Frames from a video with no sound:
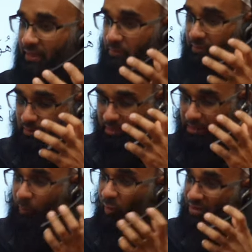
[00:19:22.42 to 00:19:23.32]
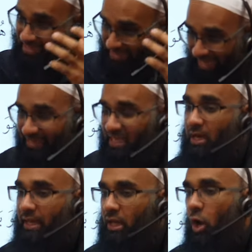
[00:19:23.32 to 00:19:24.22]
the, by the prophet saying they are
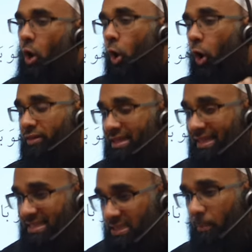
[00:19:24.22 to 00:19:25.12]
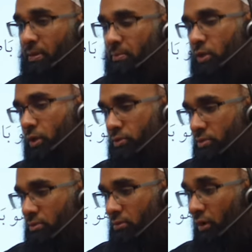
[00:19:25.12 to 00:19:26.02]
linked? Or are they linked simply
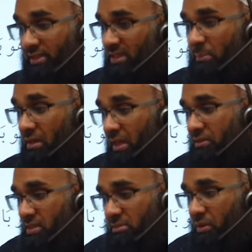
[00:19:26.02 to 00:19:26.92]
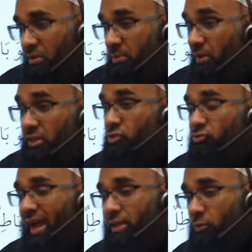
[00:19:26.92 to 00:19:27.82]
because, or they simply linked just because somebody
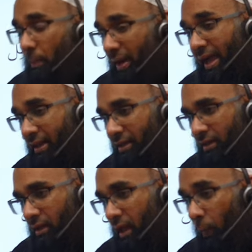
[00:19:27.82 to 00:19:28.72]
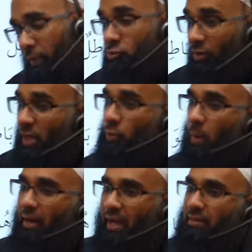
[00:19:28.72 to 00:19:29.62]
tried to apply it? And when they try to
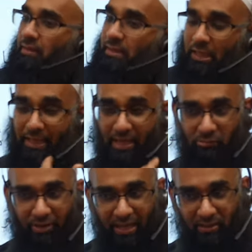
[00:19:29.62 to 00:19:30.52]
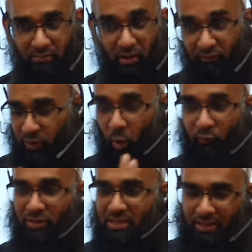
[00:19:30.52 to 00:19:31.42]
apply it, they can get it right, very
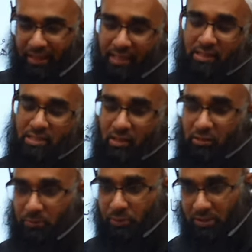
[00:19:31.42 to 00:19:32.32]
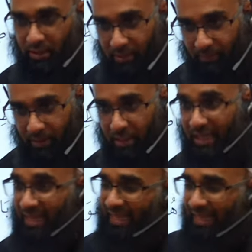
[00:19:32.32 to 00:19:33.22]
obvious, like Ihna Sarat al Mustaqim.
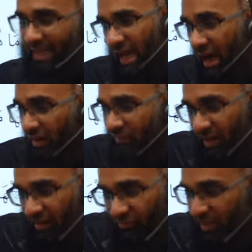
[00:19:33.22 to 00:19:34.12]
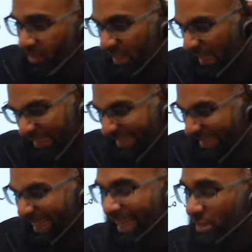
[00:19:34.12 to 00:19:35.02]
They can get it half half, where it's like,
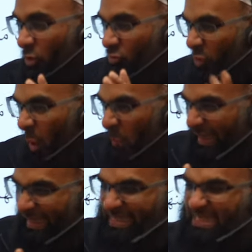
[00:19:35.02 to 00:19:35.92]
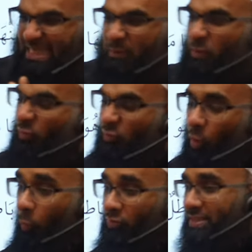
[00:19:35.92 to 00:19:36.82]
yeah, it's not wrong, but it doesn't seem to
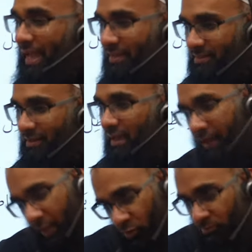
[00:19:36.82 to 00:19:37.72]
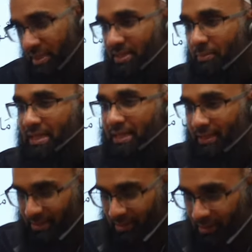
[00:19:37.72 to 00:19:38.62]
flow with the text. Like Thumma Sabila
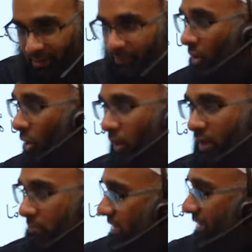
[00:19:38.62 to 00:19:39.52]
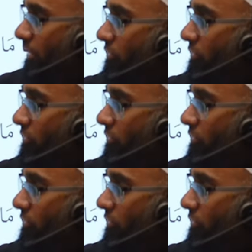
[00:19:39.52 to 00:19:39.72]
Yasara. Or it can be just like